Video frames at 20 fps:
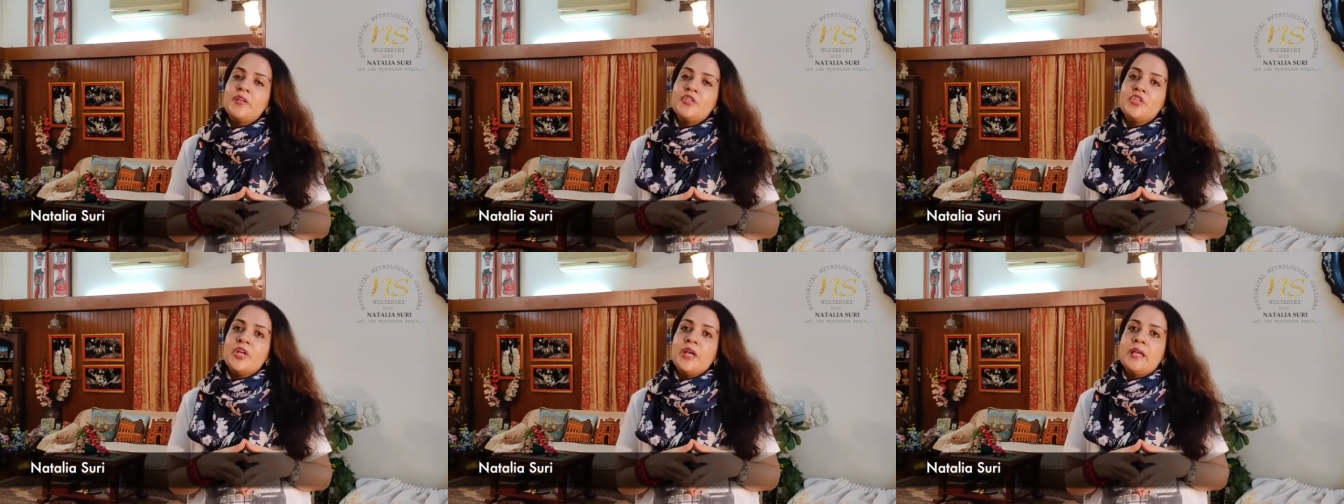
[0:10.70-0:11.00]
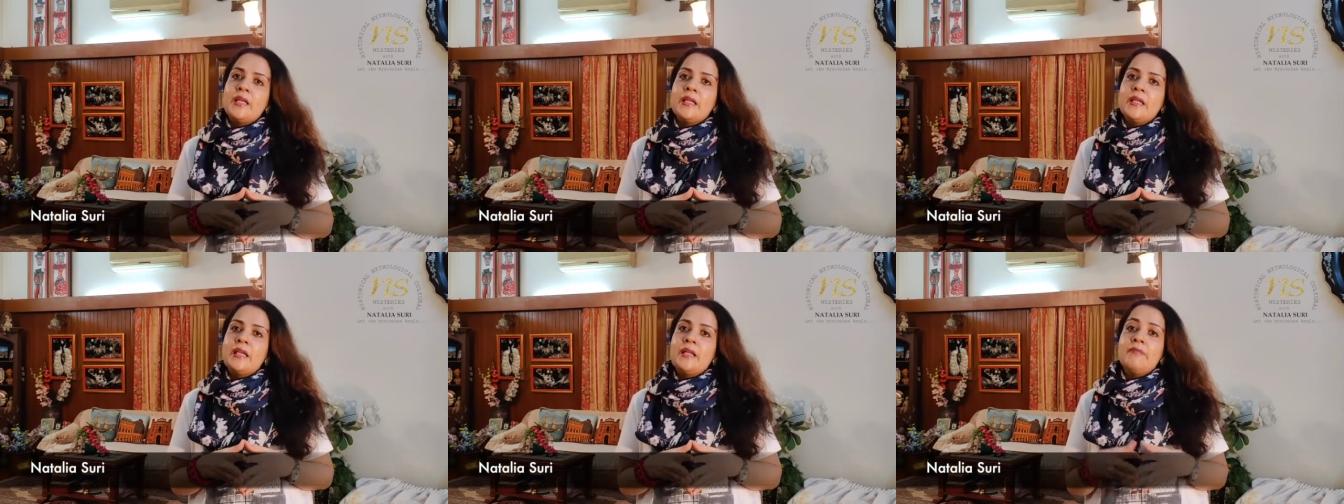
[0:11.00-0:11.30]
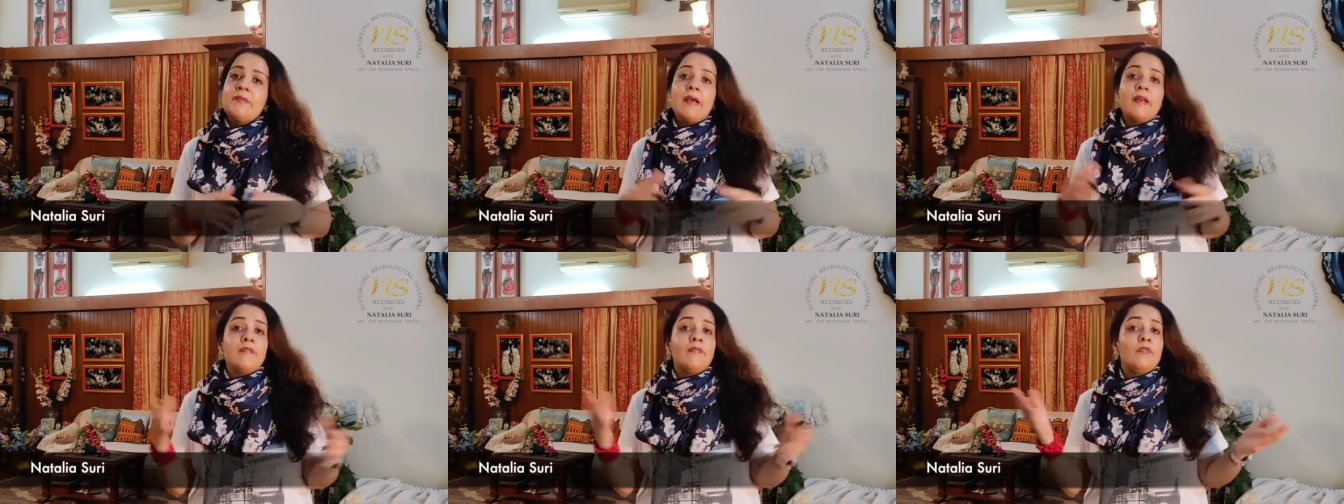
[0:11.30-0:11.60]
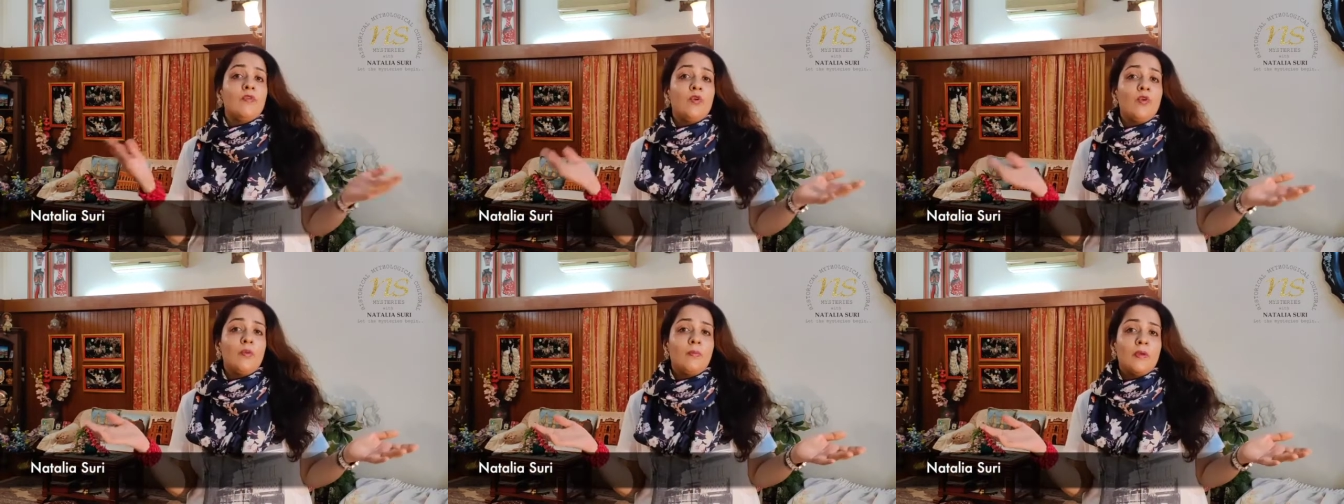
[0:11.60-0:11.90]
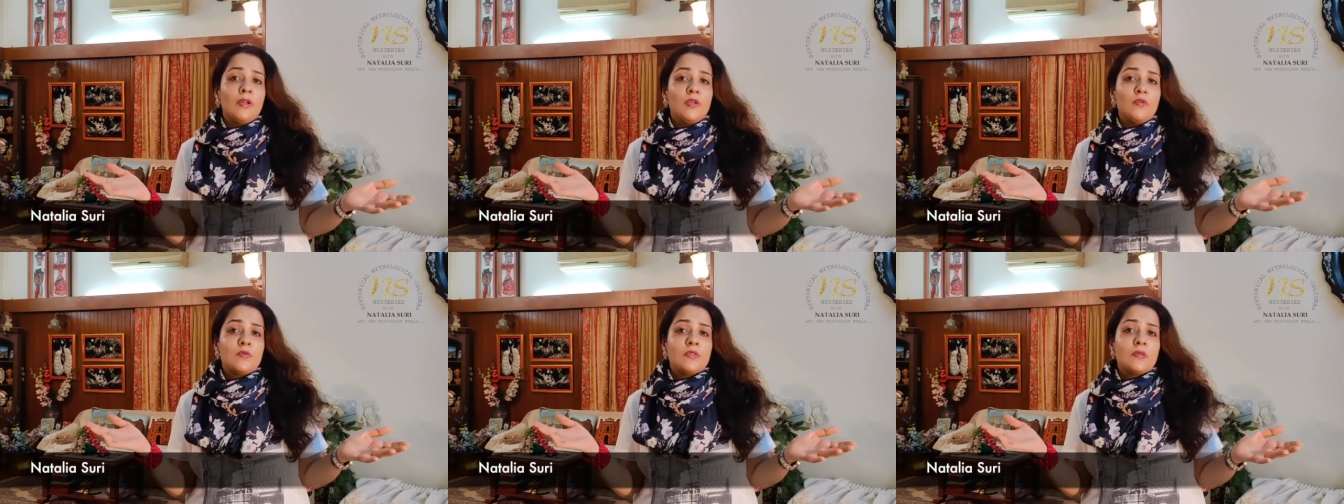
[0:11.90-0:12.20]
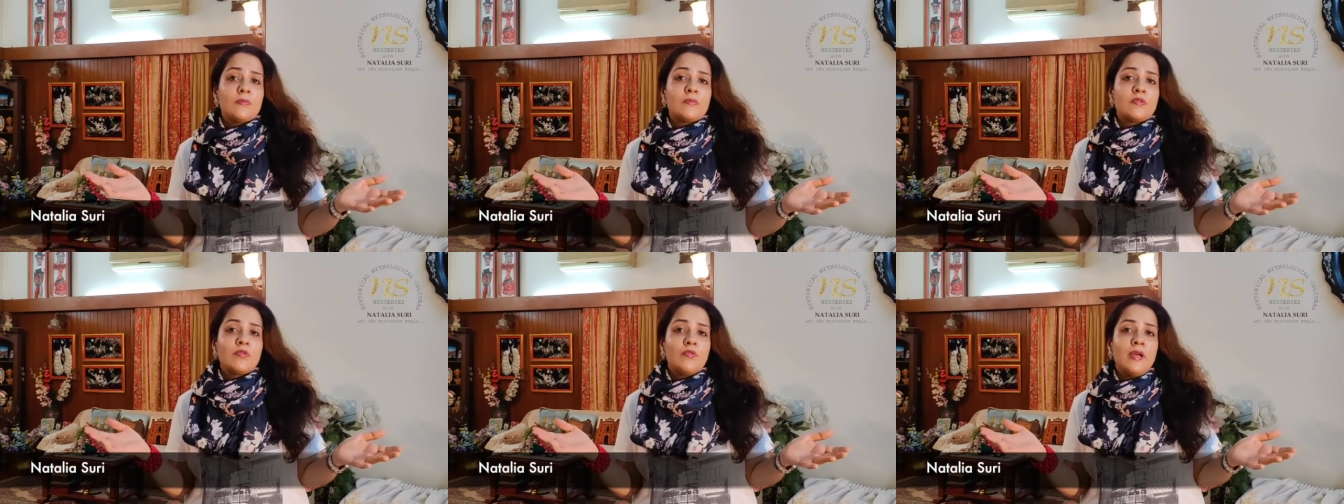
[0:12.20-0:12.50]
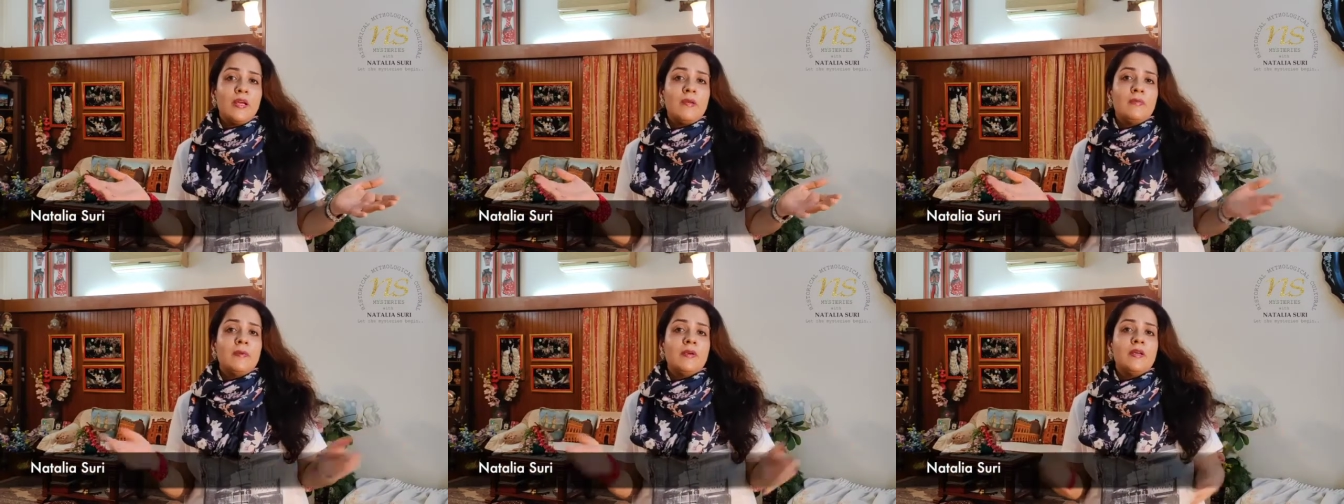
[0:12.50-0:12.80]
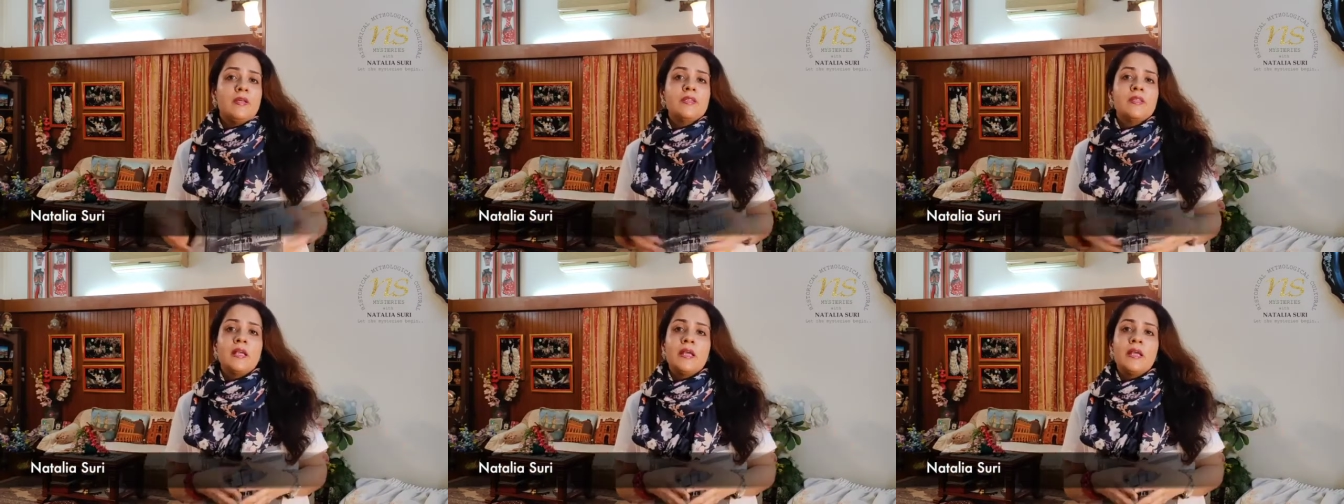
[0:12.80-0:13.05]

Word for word: channel and, and for all my new subscribers